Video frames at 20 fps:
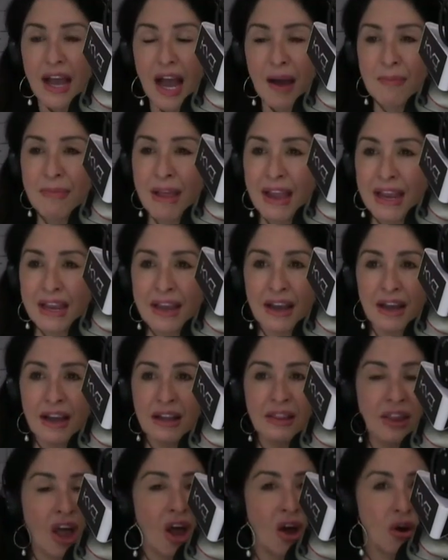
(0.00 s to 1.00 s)
I'm like
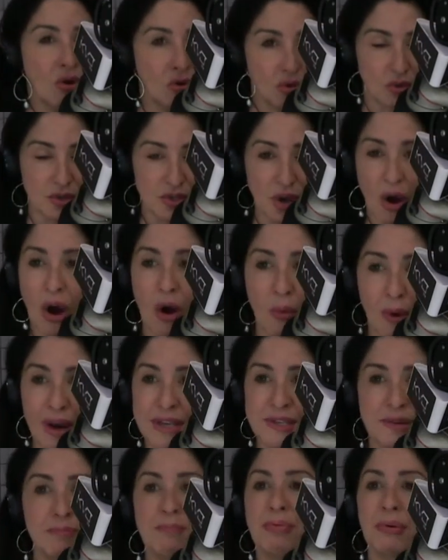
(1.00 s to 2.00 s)
Lowe's,
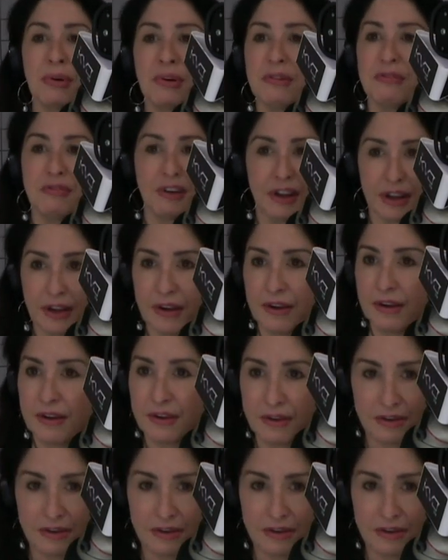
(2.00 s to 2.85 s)
always improving.